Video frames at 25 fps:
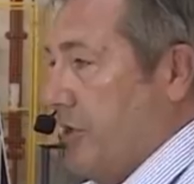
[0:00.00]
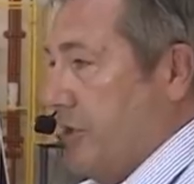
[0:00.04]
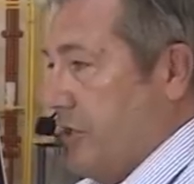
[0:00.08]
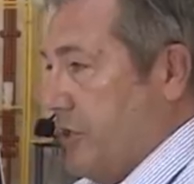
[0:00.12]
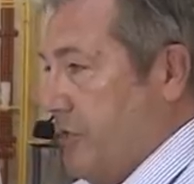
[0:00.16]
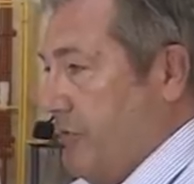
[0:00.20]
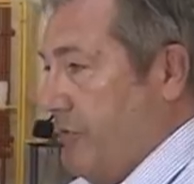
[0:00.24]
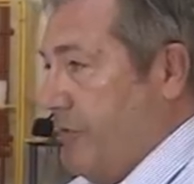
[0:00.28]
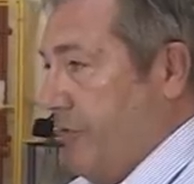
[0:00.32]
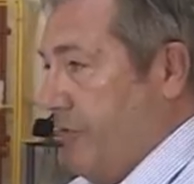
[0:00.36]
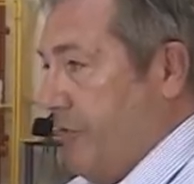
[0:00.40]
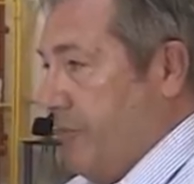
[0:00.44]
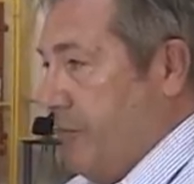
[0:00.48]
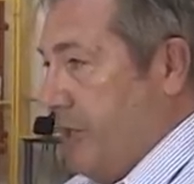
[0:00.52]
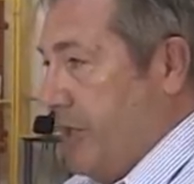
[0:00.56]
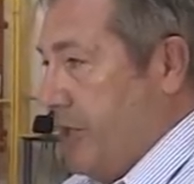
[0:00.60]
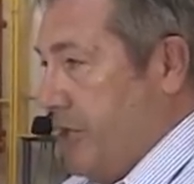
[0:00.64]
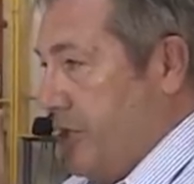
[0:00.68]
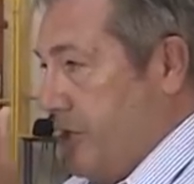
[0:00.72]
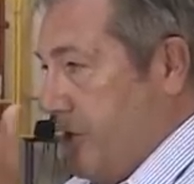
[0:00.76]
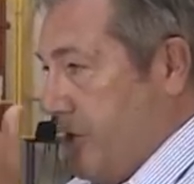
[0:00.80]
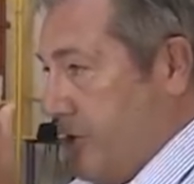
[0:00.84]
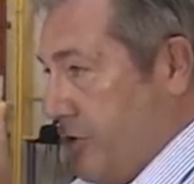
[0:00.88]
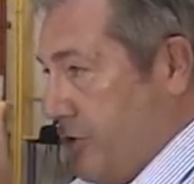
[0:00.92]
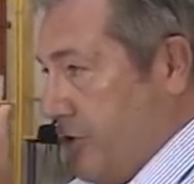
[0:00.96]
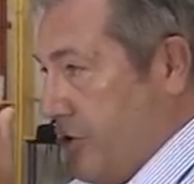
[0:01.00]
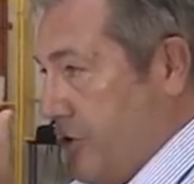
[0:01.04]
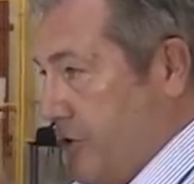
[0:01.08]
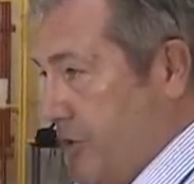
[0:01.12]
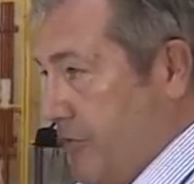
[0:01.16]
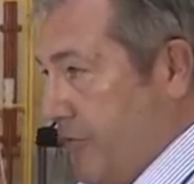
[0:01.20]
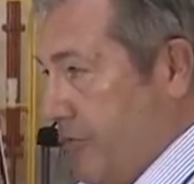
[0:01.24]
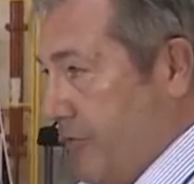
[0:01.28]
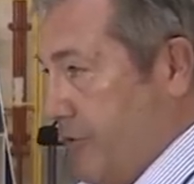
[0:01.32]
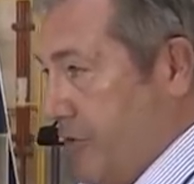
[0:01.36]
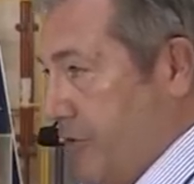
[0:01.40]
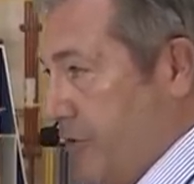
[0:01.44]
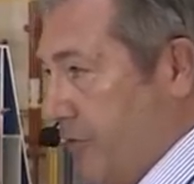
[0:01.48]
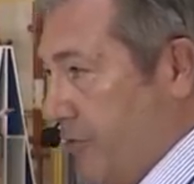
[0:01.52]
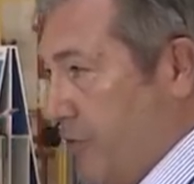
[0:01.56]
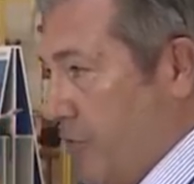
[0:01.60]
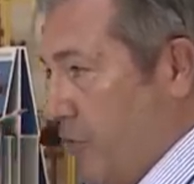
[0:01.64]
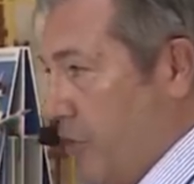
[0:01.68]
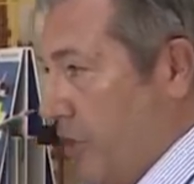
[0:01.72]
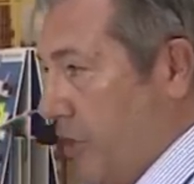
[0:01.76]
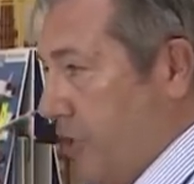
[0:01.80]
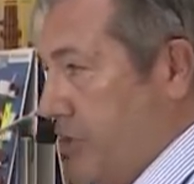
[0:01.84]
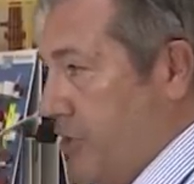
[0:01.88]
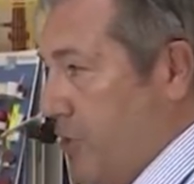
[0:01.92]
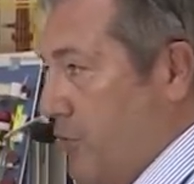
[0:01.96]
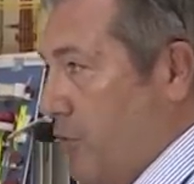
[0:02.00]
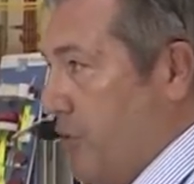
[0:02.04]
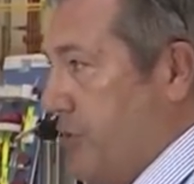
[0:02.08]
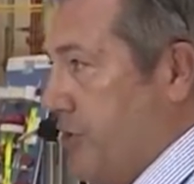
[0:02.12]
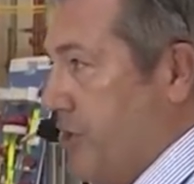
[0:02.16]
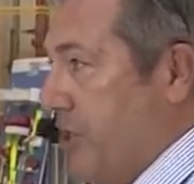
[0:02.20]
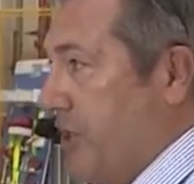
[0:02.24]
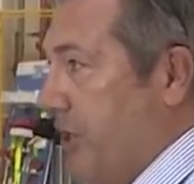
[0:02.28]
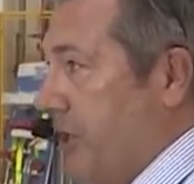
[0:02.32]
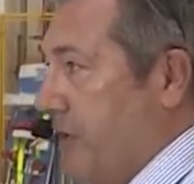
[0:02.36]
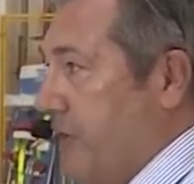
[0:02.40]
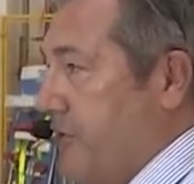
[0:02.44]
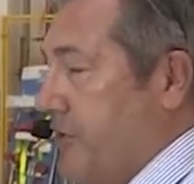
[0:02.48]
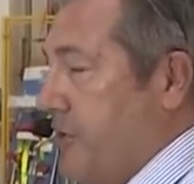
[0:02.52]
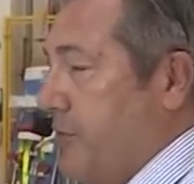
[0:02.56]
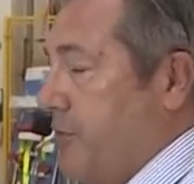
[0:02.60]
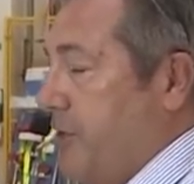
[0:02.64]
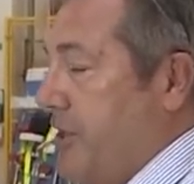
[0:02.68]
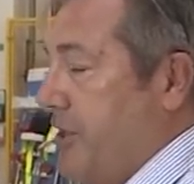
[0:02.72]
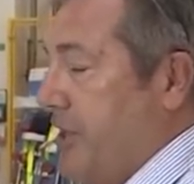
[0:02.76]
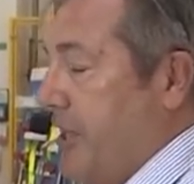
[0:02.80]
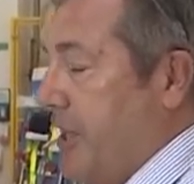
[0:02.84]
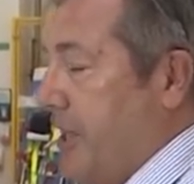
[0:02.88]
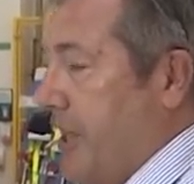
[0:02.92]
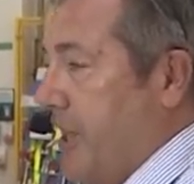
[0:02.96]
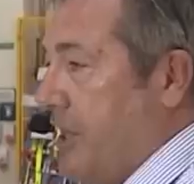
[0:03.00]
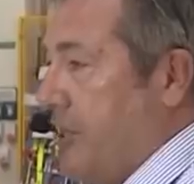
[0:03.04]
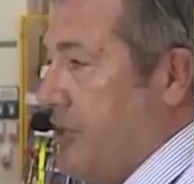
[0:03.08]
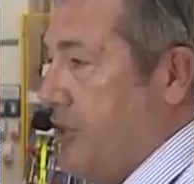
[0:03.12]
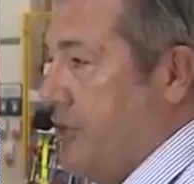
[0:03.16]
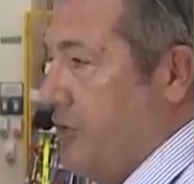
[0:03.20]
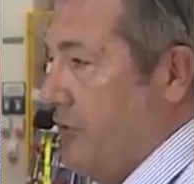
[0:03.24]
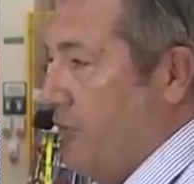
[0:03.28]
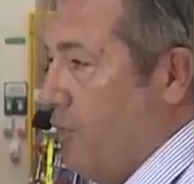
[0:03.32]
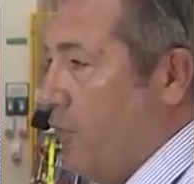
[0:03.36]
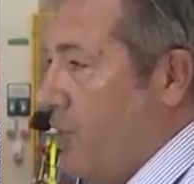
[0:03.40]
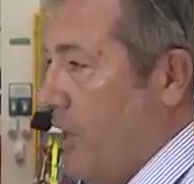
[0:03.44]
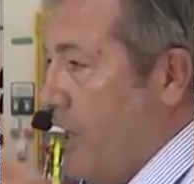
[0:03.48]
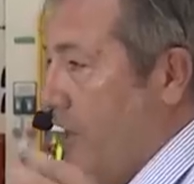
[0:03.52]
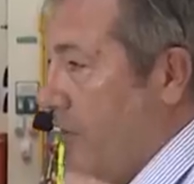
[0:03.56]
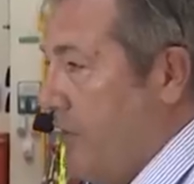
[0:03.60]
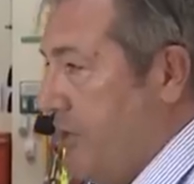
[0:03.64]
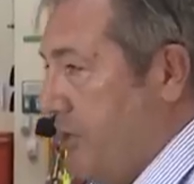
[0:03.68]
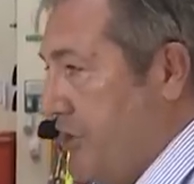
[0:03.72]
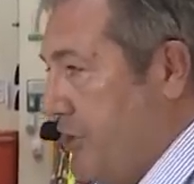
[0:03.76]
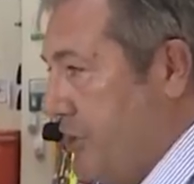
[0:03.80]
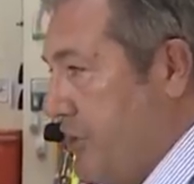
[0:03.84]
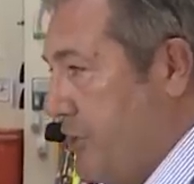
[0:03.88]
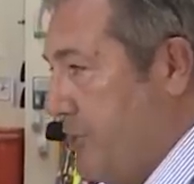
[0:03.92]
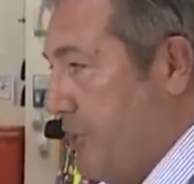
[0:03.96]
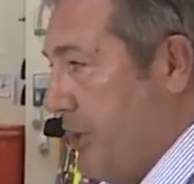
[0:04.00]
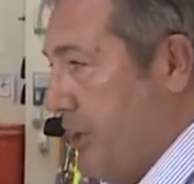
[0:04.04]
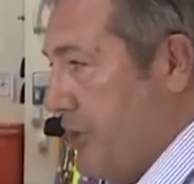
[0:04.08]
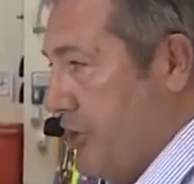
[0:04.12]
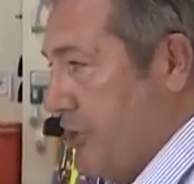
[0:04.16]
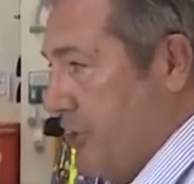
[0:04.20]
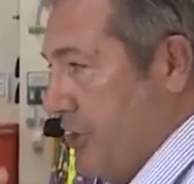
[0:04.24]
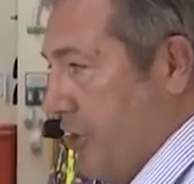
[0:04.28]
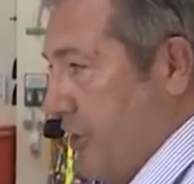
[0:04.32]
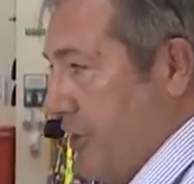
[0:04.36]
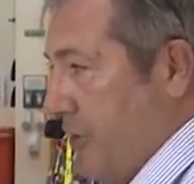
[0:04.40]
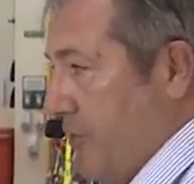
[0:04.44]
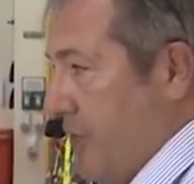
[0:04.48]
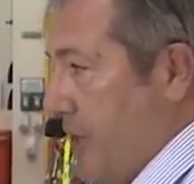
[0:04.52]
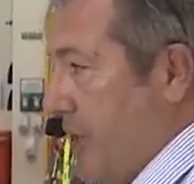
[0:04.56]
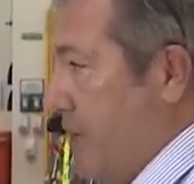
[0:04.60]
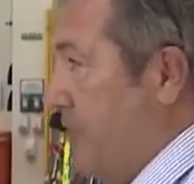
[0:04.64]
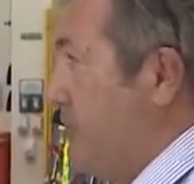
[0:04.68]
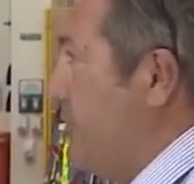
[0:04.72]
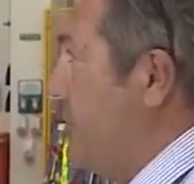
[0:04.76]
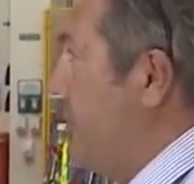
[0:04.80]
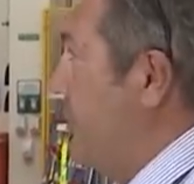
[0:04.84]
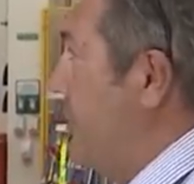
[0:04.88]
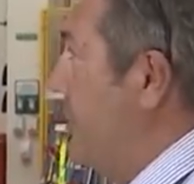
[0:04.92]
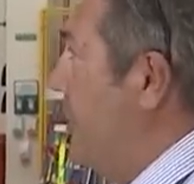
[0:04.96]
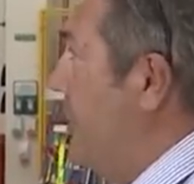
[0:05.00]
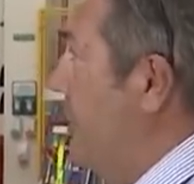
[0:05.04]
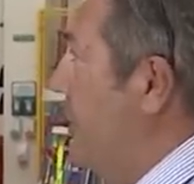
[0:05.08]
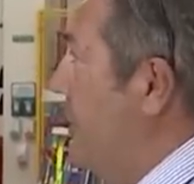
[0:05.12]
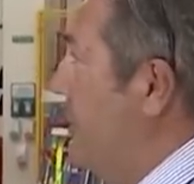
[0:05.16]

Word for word: a lot of information is just in front of your eyes. You want to give some indication of where it is spatially around you.